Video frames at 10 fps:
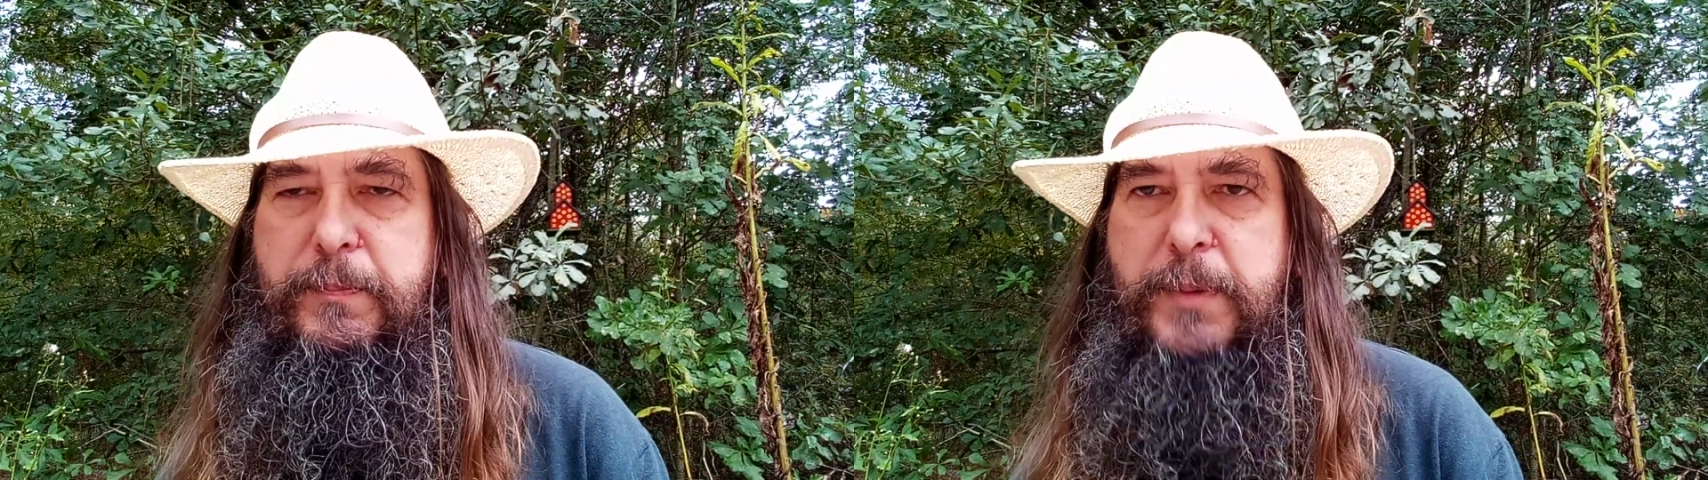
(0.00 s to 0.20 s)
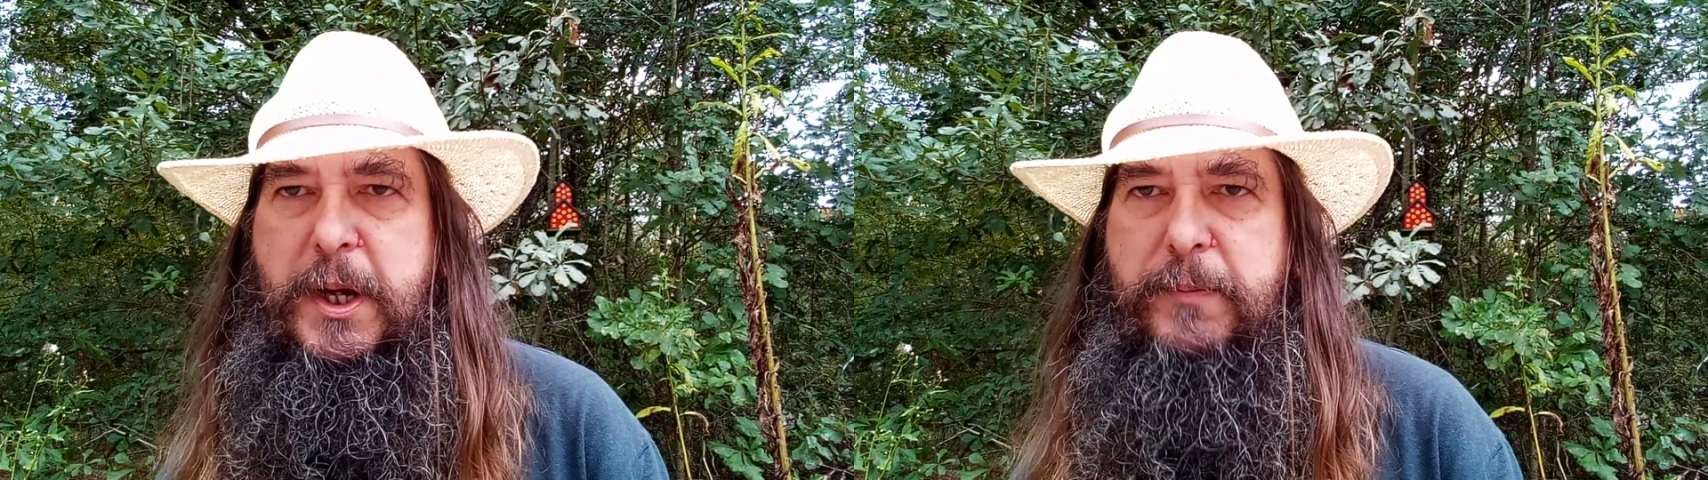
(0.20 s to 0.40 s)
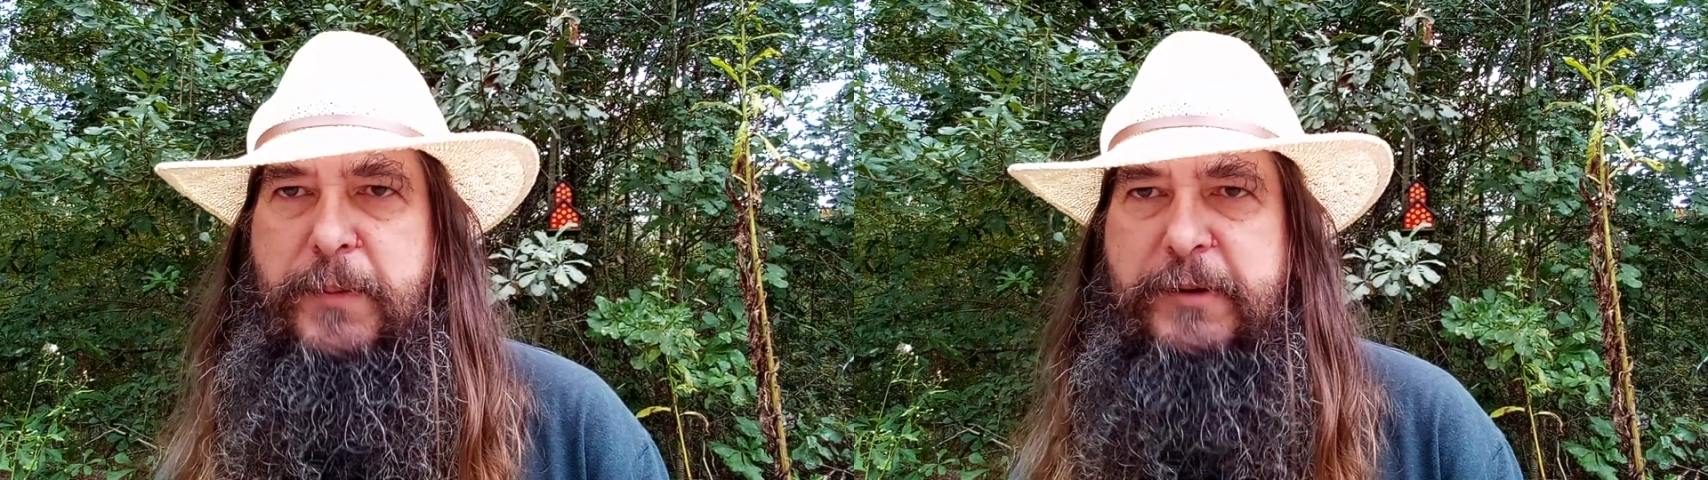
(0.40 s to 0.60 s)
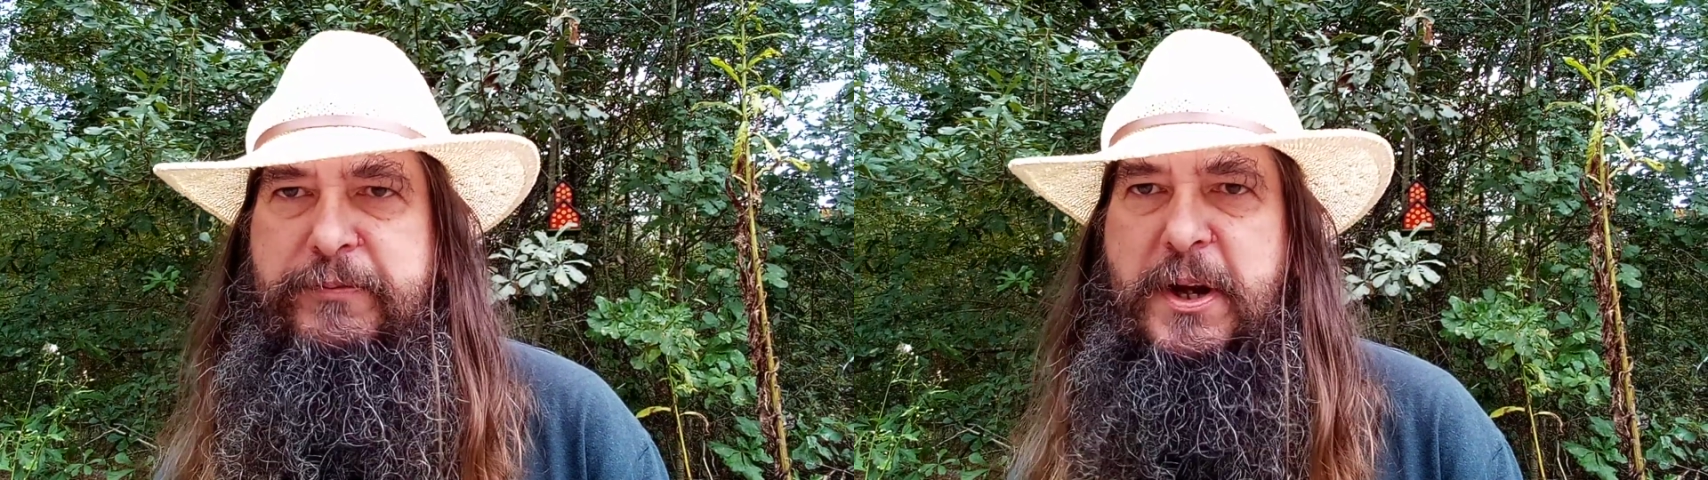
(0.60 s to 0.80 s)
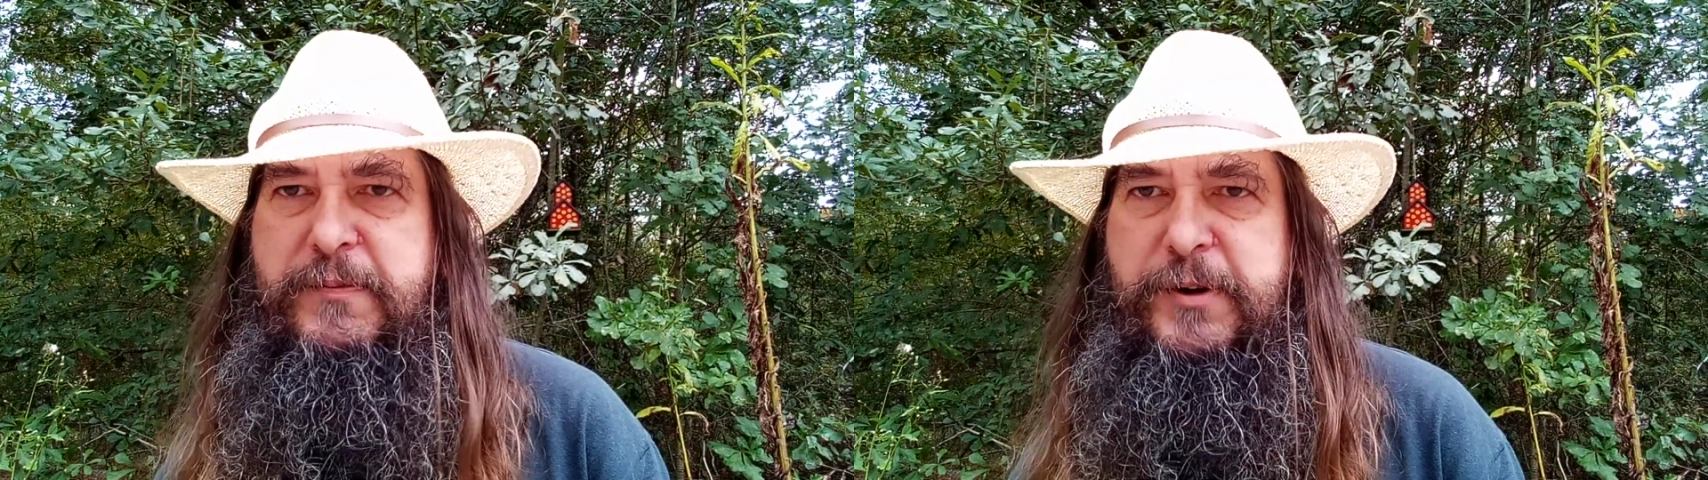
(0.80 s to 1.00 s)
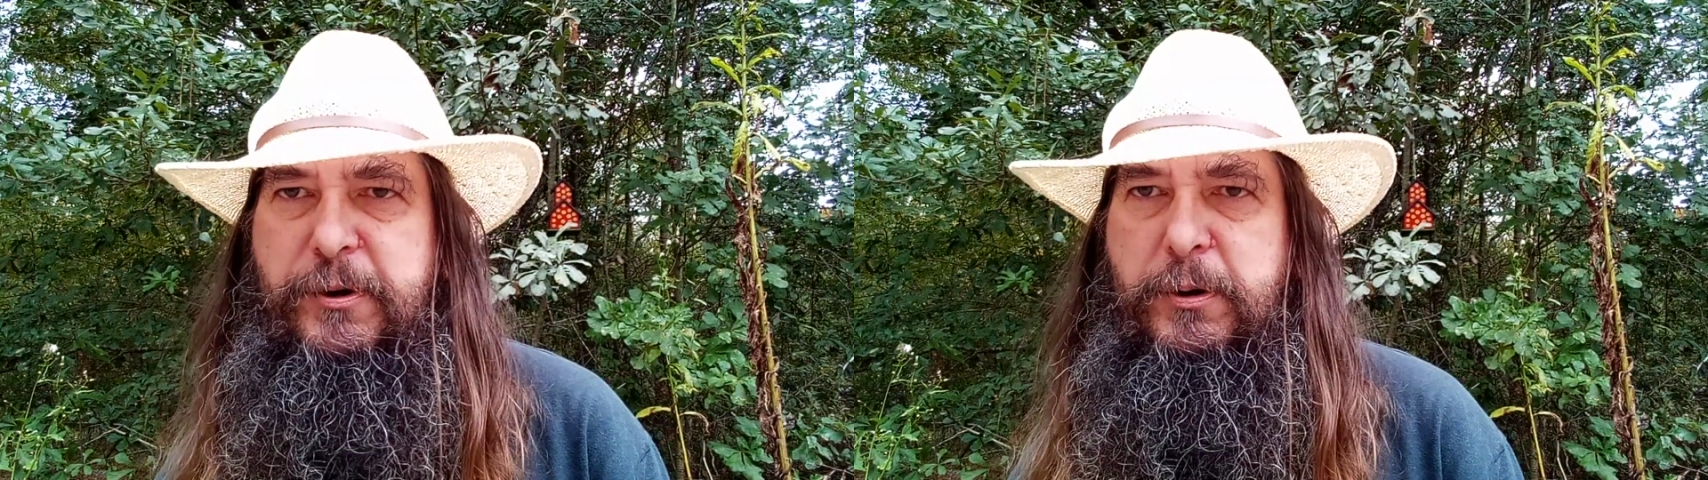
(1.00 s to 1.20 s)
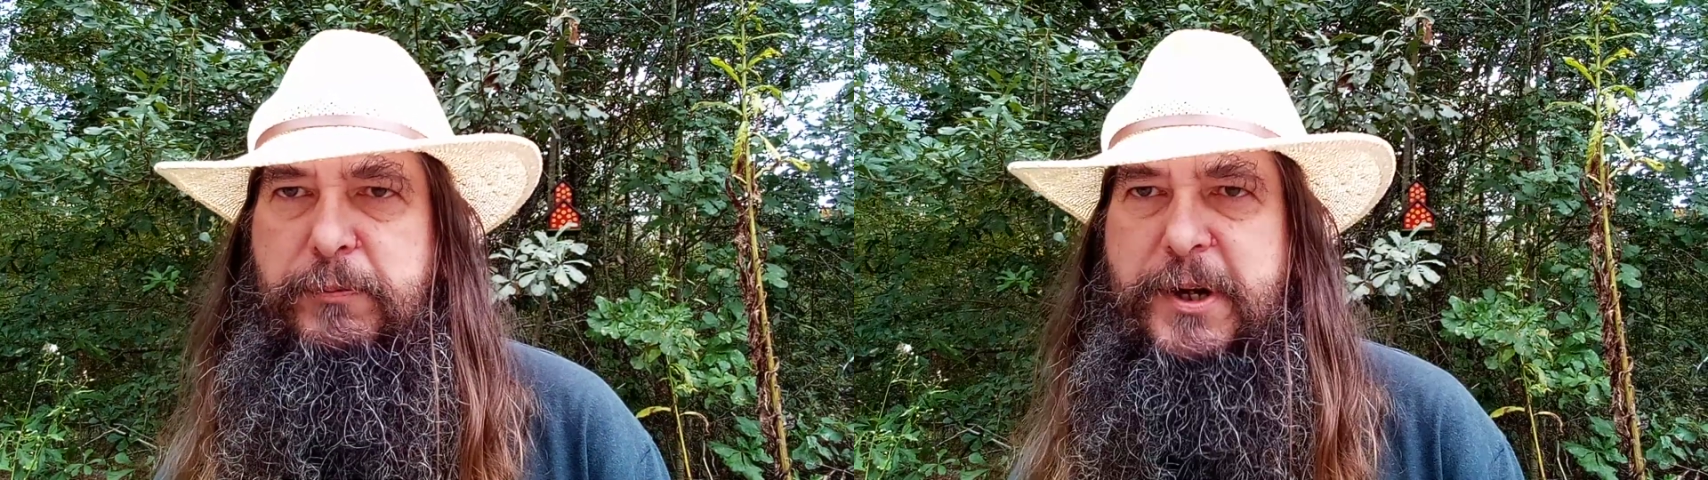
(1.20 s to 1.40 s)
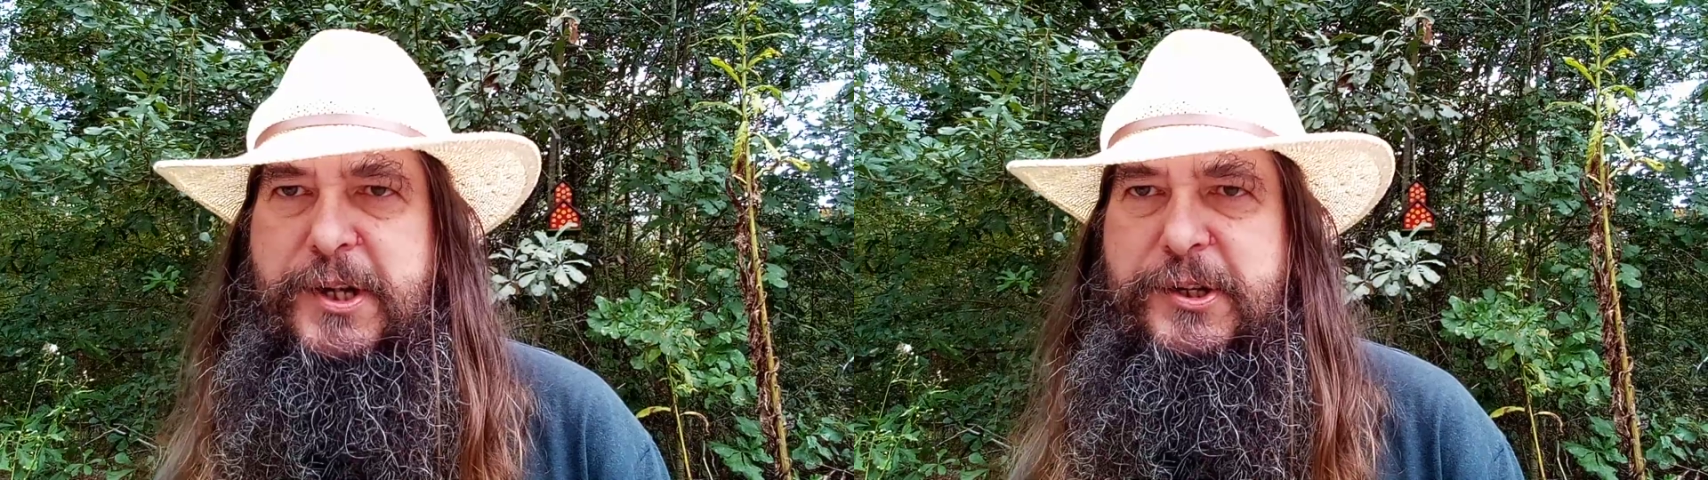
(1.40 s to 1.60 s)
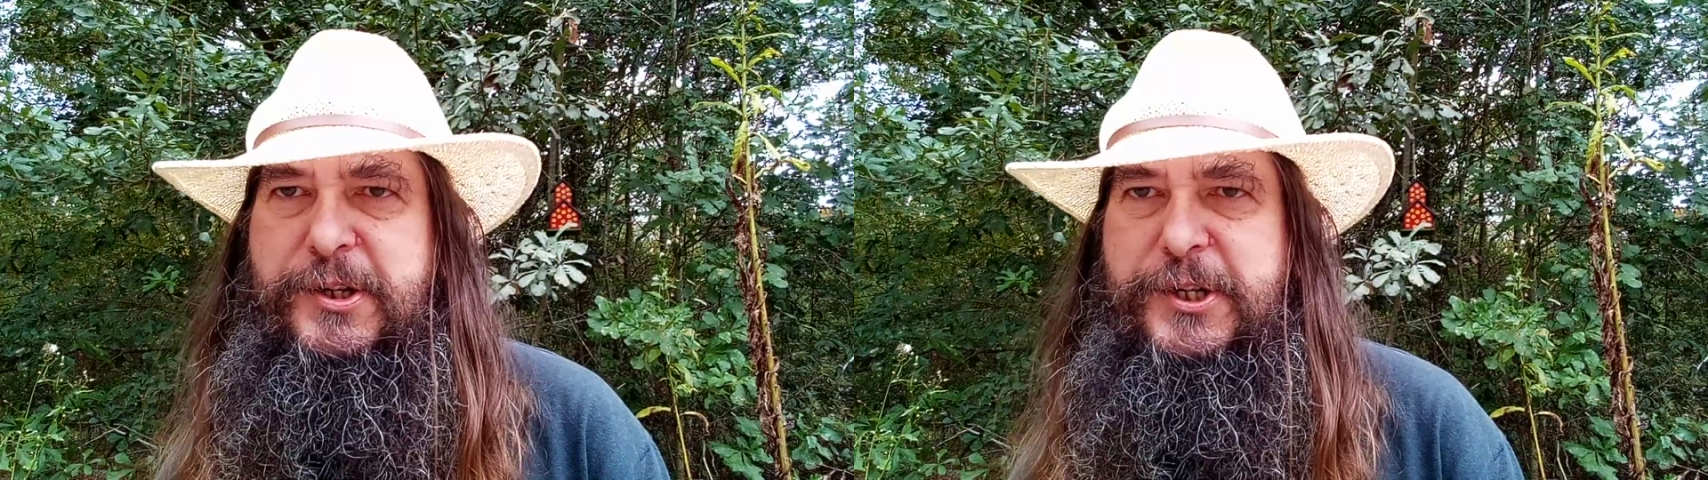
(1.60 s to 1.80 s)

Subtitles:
my 5-year-old one is